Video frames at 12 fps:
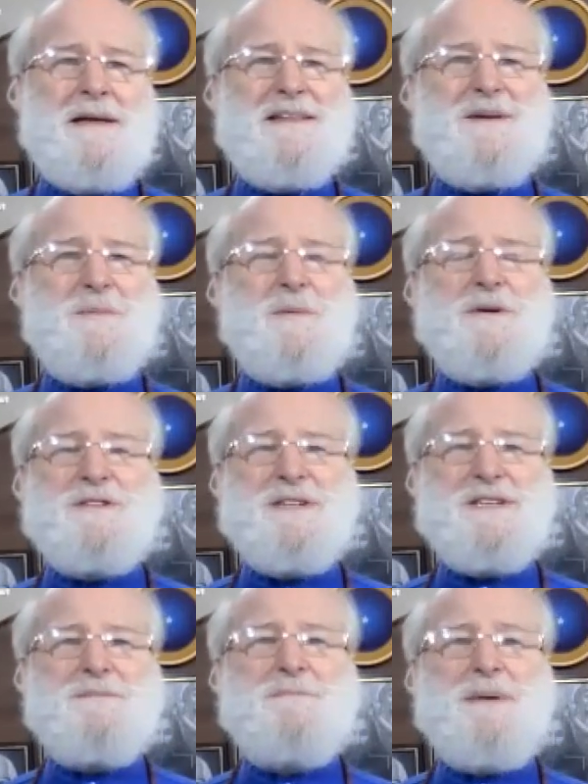that were
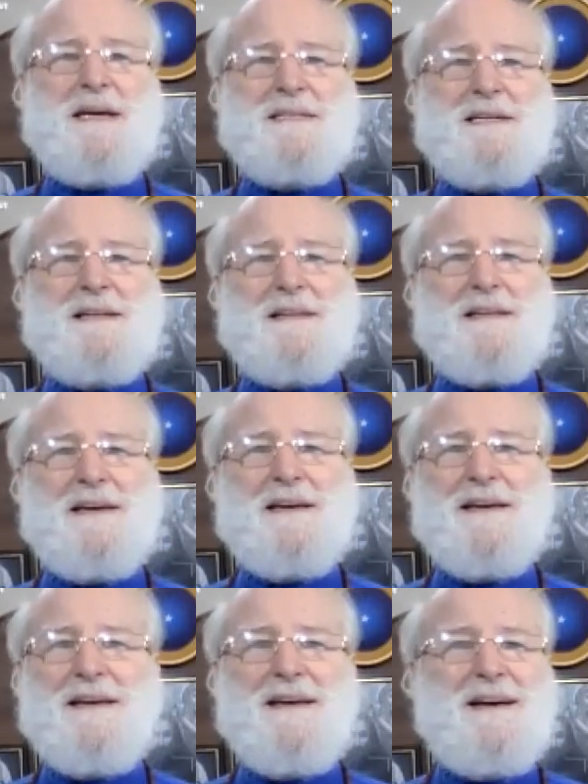just
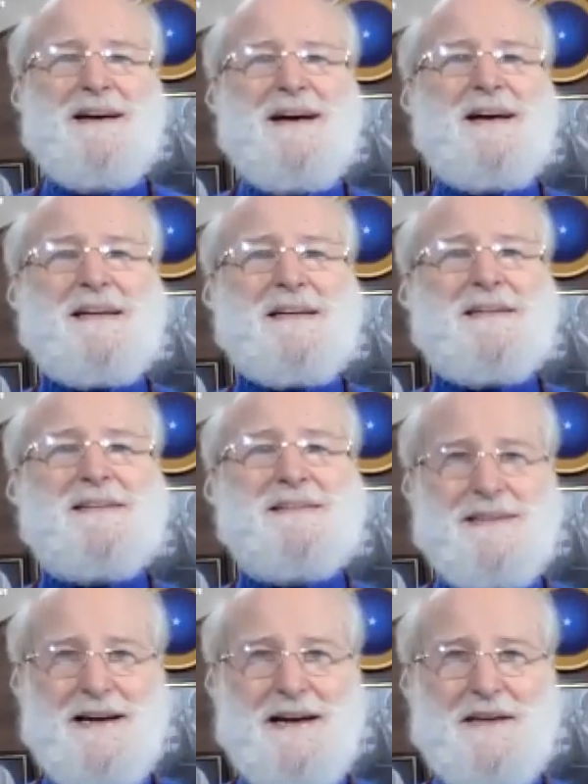basically
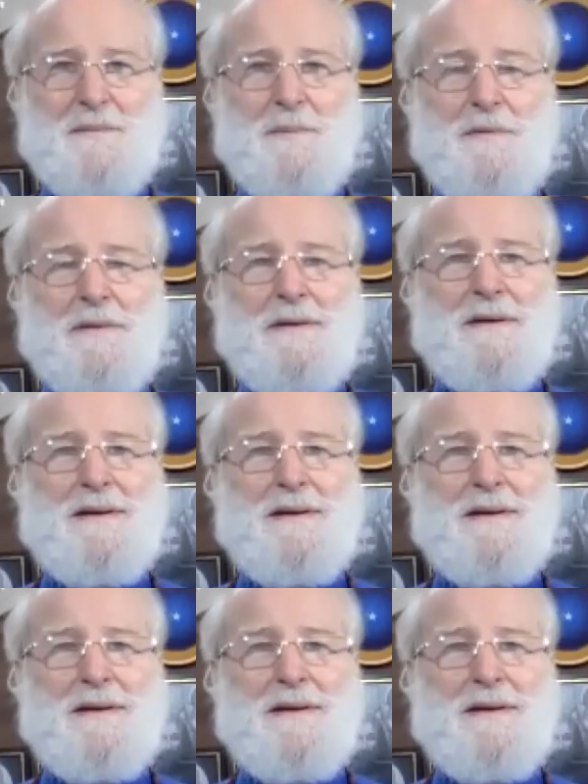undeniable.